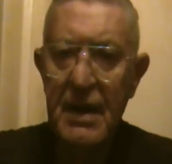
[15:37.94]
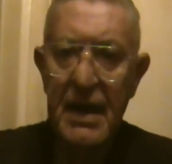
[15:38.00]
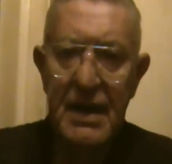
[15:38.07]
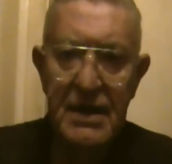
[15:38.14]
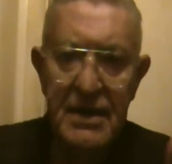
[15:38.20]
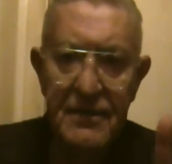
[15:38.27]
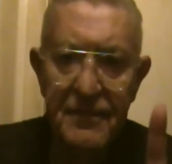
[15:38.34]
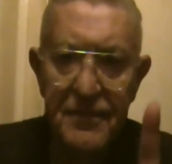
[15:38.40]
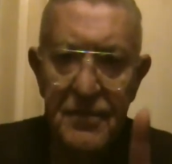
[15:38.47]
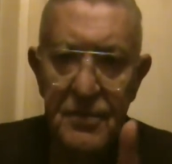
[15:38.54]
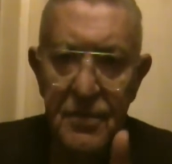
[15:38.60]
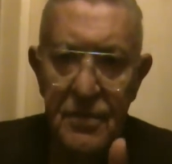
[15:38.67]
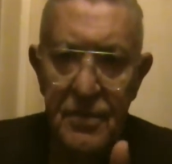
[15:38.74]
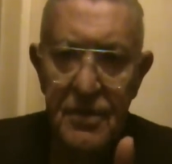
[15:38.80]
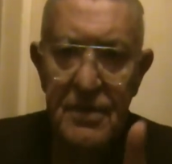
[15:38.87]
And if
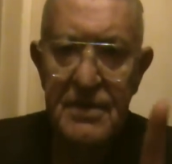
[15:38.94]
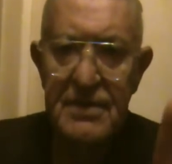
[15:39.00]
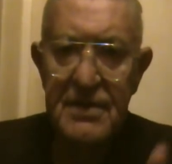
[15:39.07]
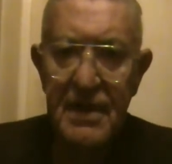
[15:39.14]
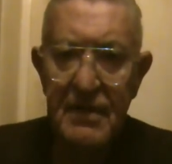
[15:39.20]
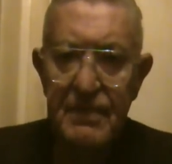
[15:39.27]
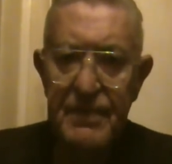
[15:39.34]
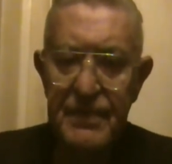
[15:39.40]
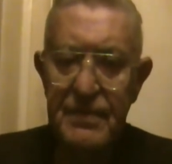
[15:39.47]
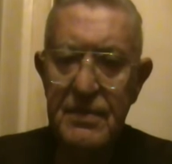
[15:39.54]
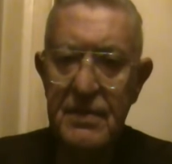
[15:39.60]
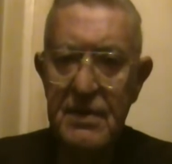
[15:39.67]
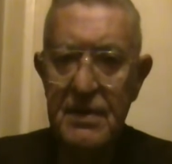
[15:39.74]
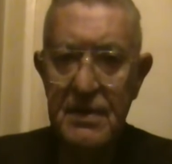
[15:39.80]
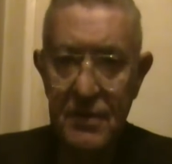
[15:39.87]
you looked up,
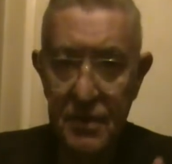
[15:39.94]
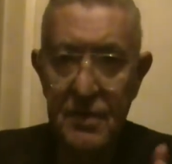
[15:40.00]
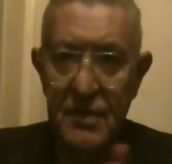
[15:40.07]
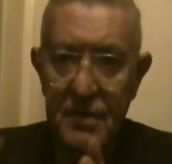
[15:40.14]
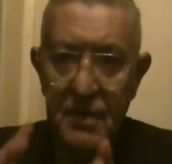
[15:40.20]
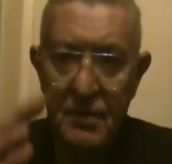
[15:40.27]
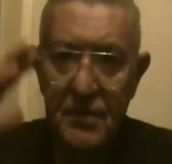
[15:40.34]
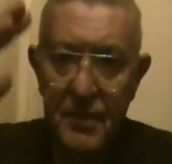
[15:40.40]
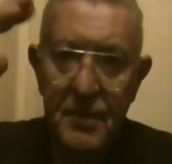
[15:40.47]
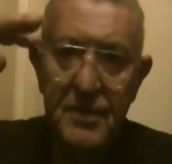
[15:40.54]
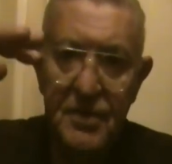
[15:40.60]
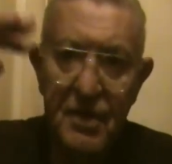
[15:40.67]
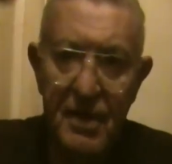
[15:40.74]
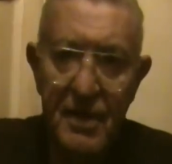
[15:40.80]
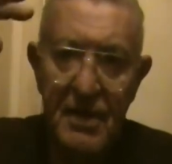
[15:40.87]
we were
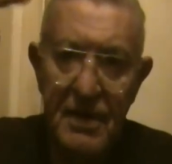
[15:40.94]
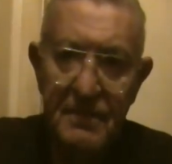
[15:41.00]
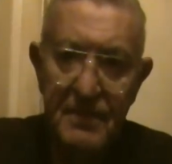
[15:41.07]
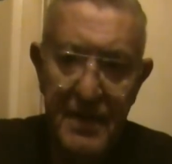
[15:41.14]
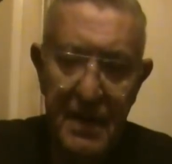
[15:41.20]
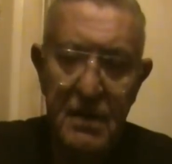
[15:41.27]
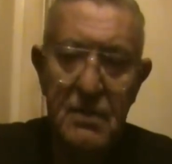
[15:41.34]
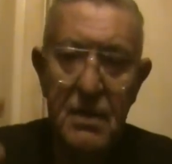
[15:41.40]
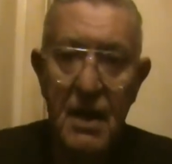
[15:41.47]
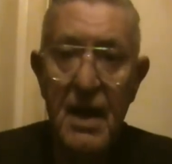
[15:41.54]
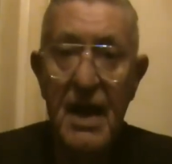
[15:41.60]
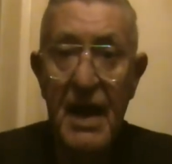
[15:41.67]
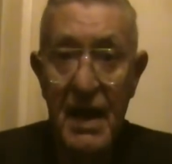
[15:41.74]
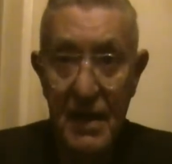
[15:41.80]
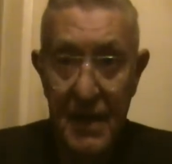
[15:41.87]
talking about
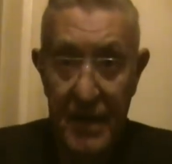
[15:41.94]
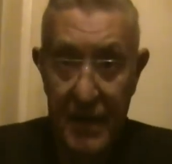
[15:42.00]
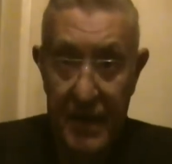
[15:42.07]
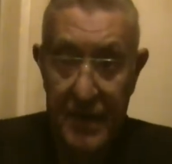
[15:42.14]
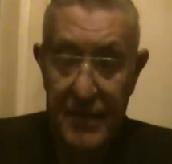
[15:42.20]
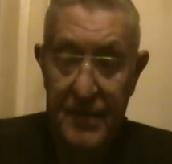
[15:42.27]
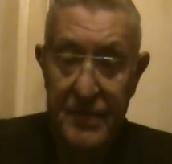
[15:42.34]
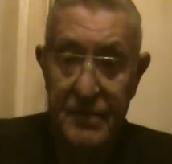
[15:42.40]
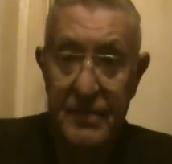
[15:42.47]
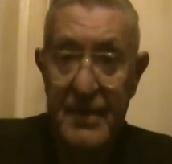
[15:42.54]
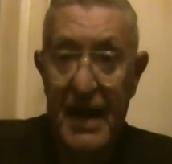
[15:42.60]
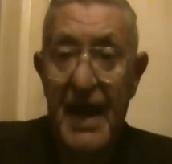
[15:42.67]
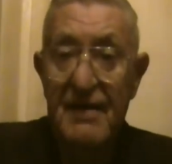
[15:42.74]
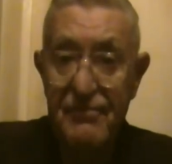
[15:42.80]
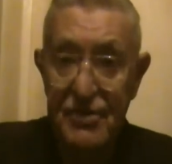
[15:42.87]

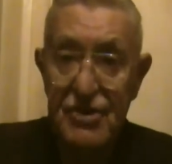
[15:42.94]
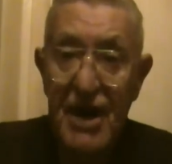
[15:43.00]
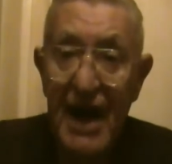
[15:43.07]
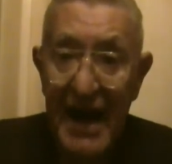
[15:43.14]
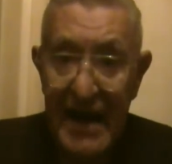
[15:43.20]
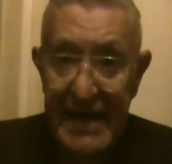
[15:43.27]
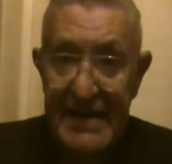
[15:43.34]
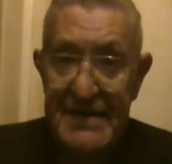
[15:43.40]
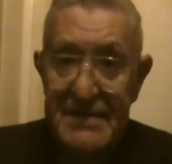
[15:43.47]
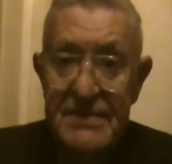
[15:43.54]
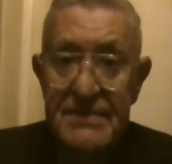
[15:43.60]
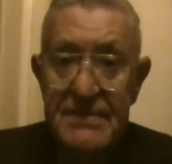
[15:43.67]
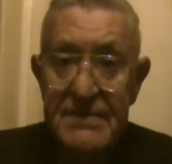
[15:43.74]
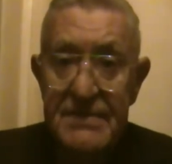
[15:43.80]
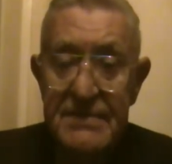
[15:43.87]
average height,
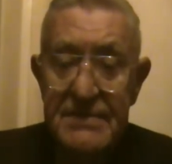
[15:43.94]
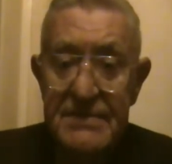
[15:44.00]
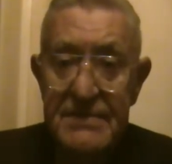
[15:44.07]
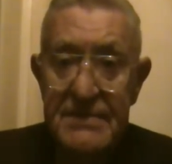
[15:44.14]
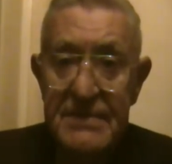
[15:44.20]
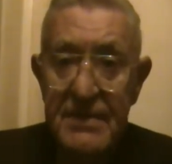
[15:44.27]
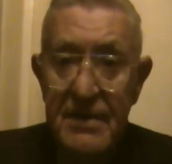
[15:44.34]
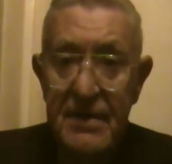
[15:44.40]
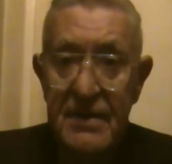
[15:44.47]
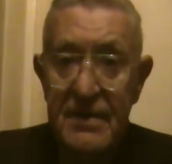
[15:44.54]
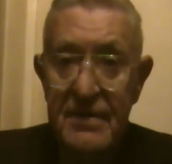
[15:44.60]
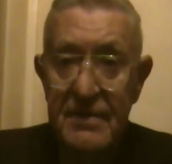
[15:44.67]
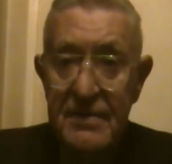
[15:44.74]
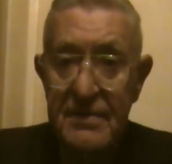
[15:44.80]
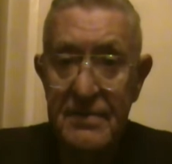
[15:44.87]

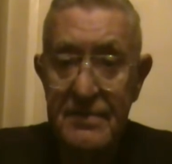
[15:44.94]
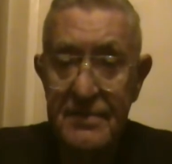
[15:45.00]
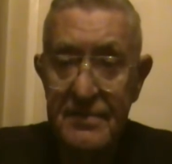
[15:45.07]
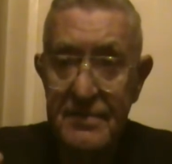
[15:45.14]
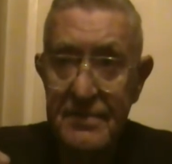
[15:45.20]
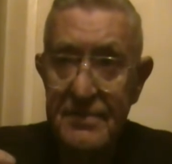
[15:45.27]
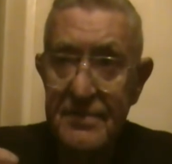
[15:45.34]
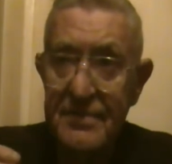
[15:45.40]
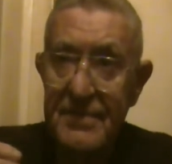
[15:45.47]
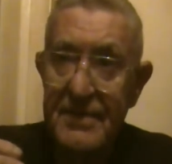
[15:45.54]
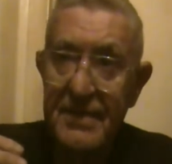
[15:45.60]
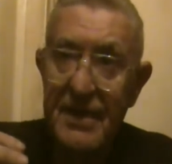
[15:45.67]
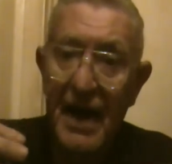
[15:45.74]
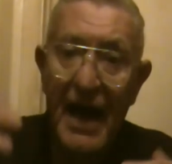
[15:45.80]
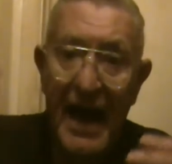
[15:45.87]

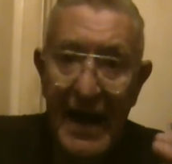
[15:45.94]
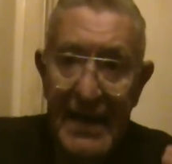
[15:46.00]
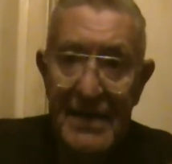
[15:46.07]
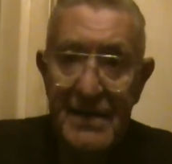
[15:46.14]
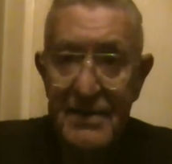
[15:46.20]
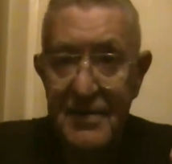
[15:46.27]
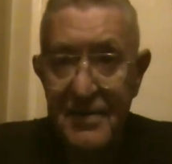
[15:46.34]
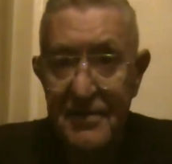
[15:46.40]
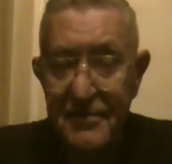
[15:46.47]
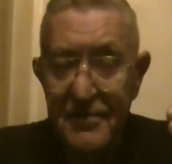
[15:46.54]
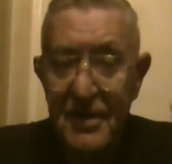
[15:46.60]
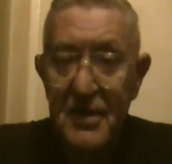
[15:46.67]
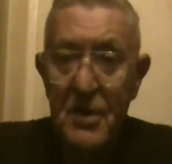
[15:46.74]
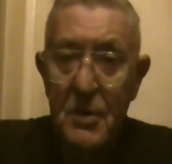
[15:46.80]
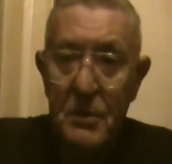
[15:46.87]
the height of
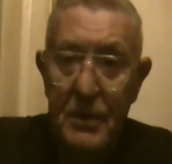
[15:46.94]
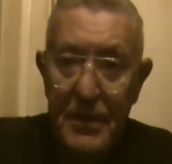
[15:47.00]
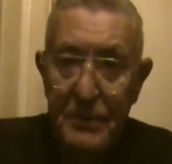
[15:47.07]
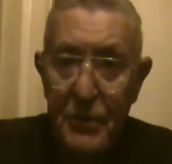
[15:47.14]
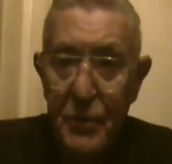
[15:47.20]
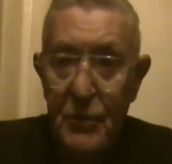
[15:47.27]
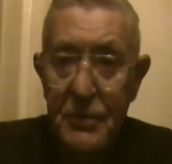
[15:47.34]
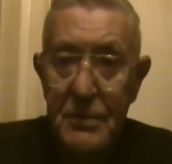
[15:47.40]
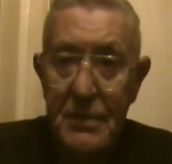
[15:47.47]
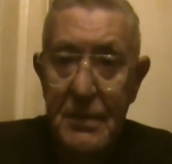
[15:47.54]
people